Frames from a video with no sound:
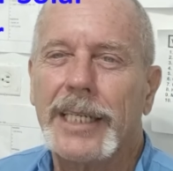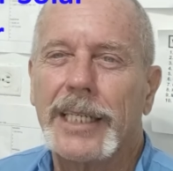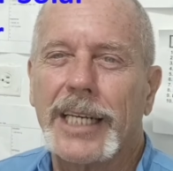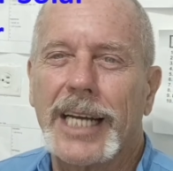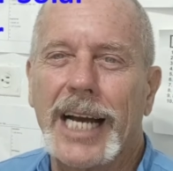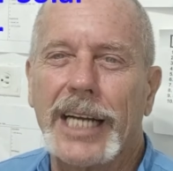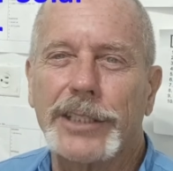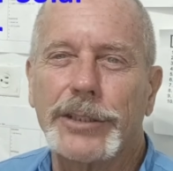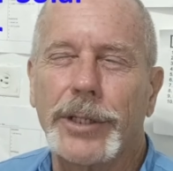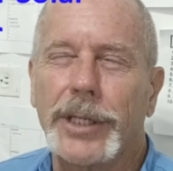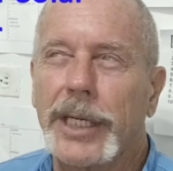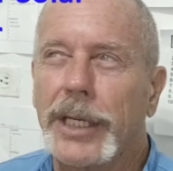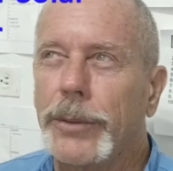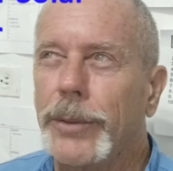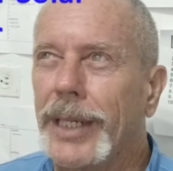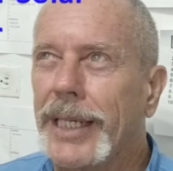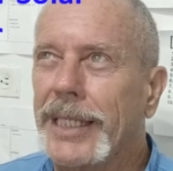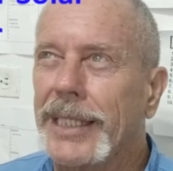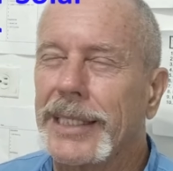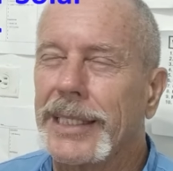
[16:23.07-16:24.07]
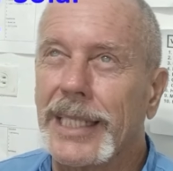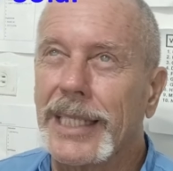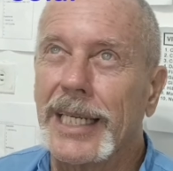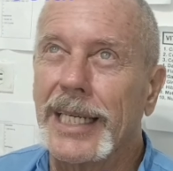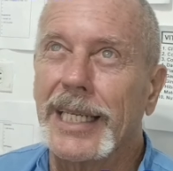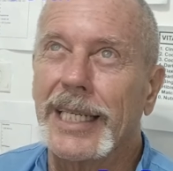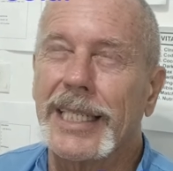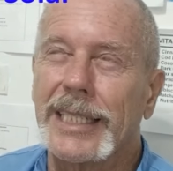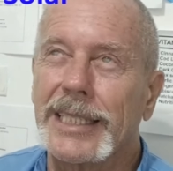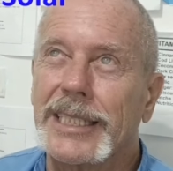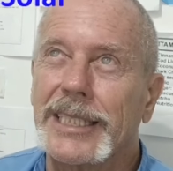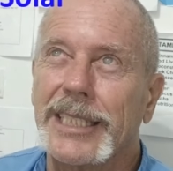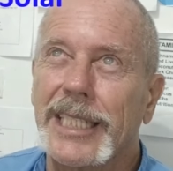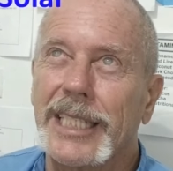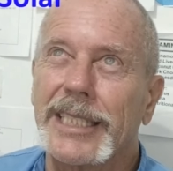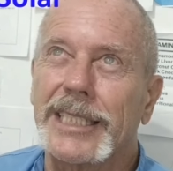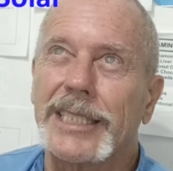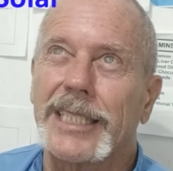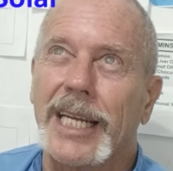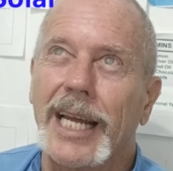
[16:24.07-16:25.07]
Contrary to what you think, it's
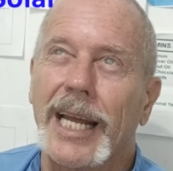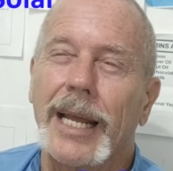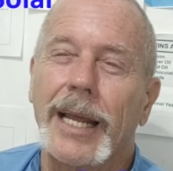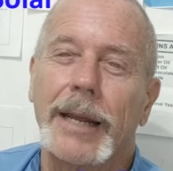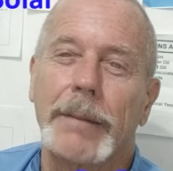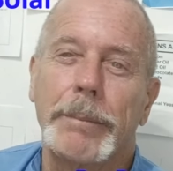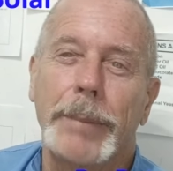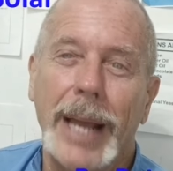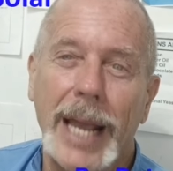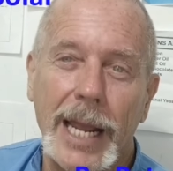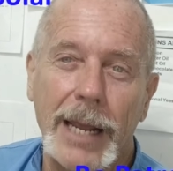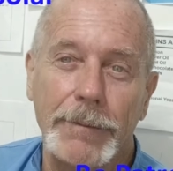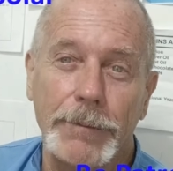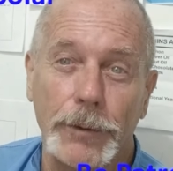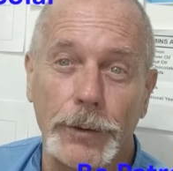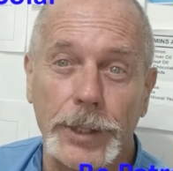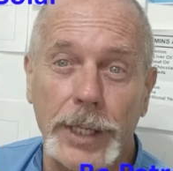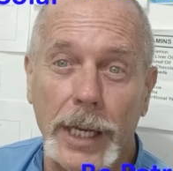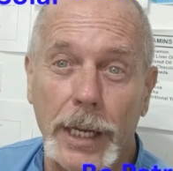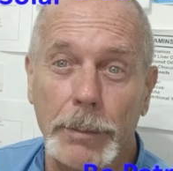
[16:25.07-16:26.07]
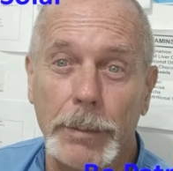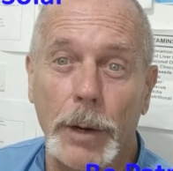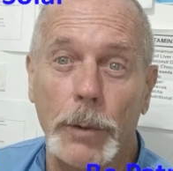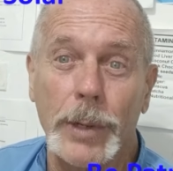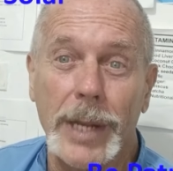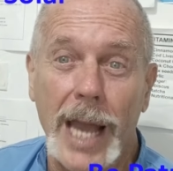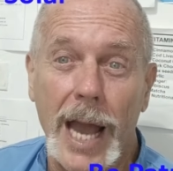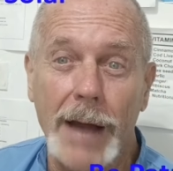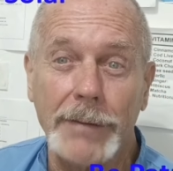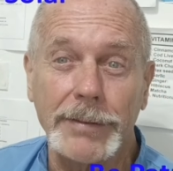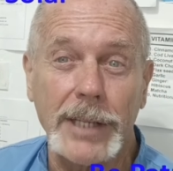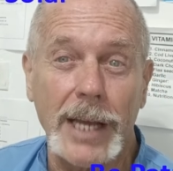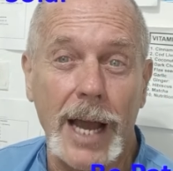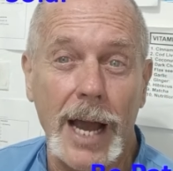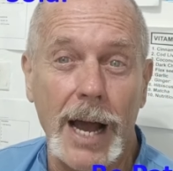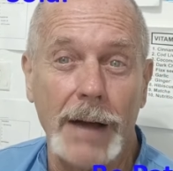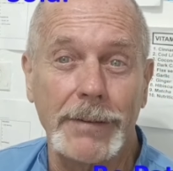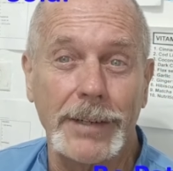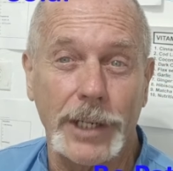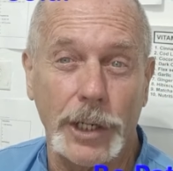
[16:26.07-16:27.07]
just a painful thing. But we have to
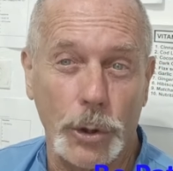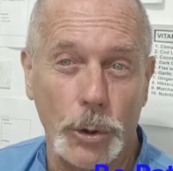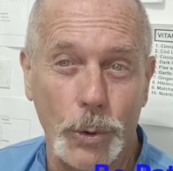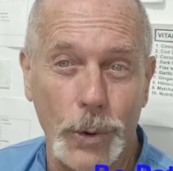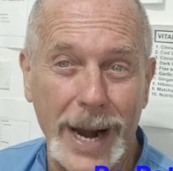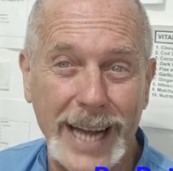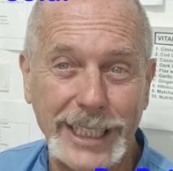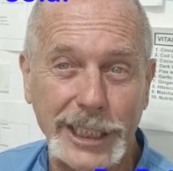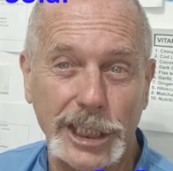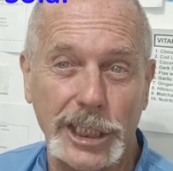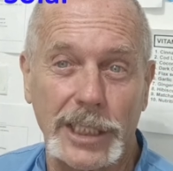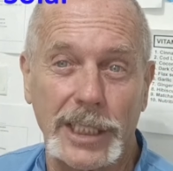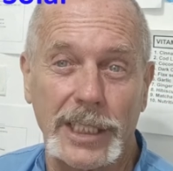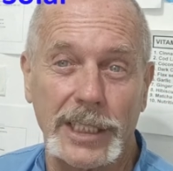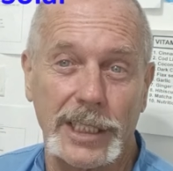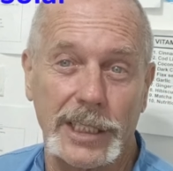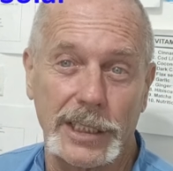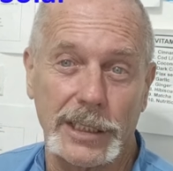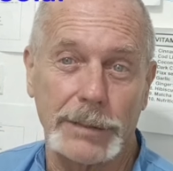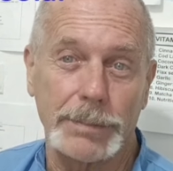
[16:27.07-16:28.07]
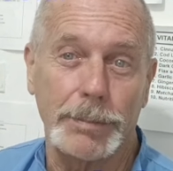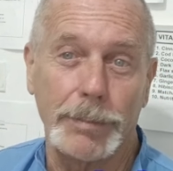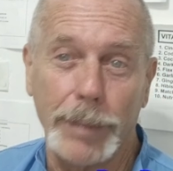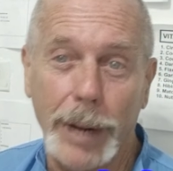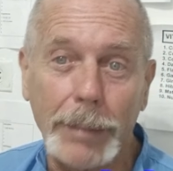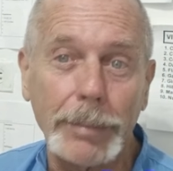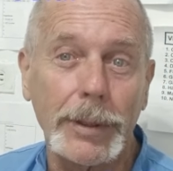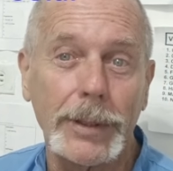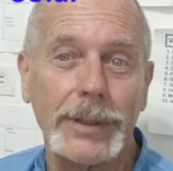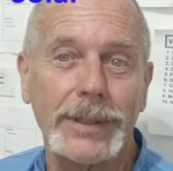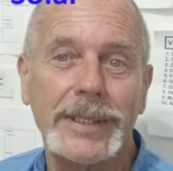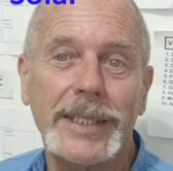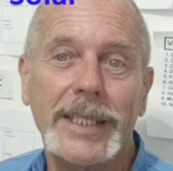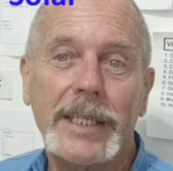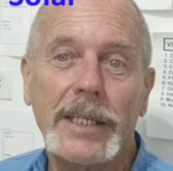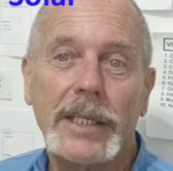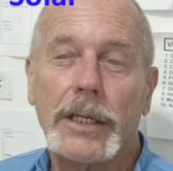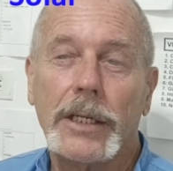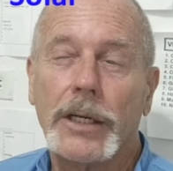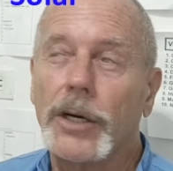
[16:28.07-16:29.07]
have a correction in this bubble,
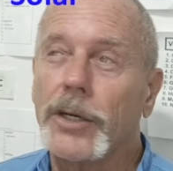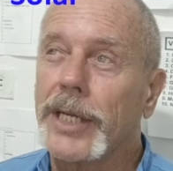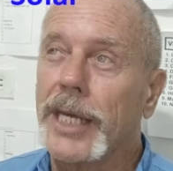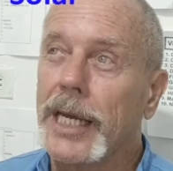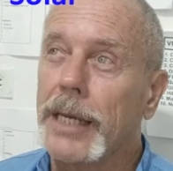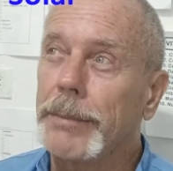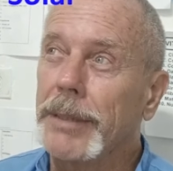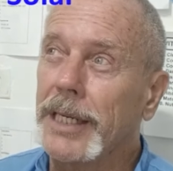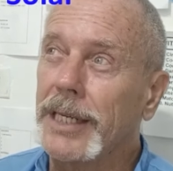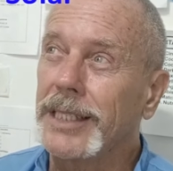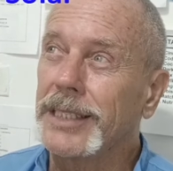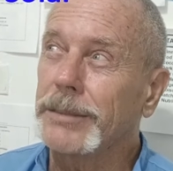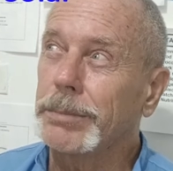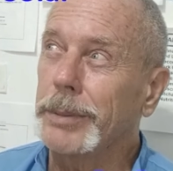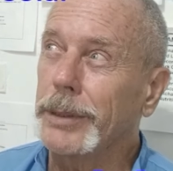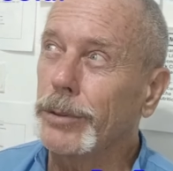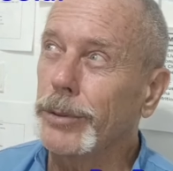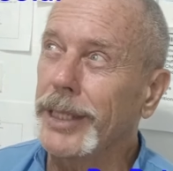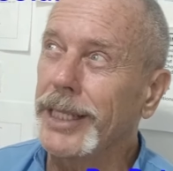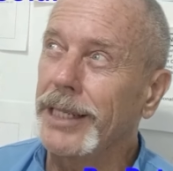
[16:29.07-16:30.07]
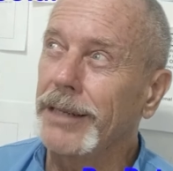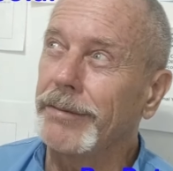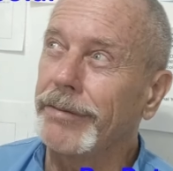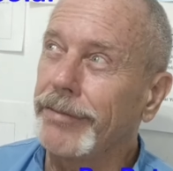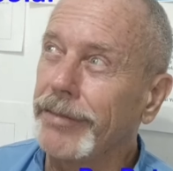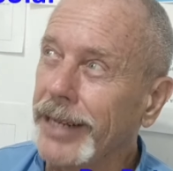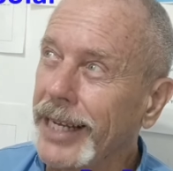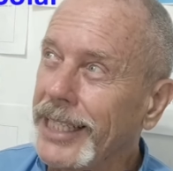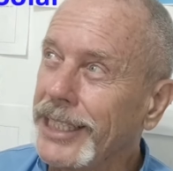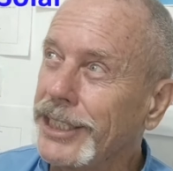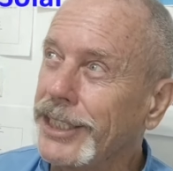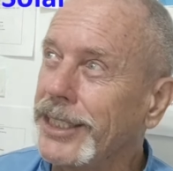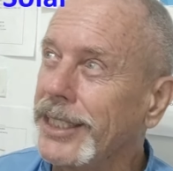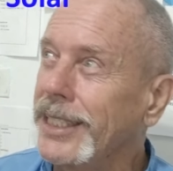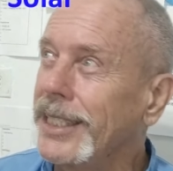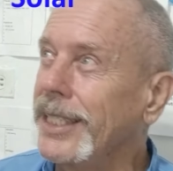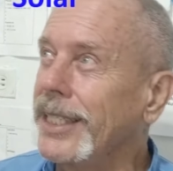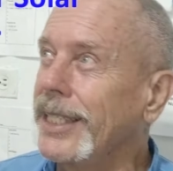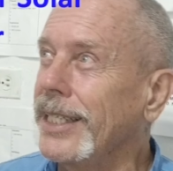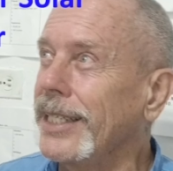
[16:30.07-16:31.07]
okay? Because between
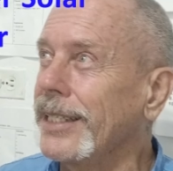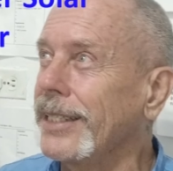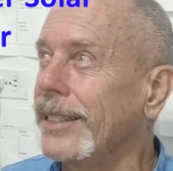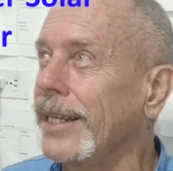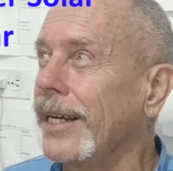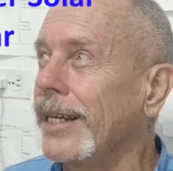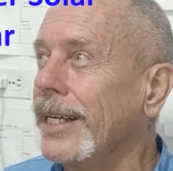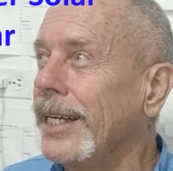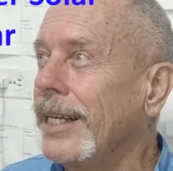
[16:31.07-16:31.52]
inflation and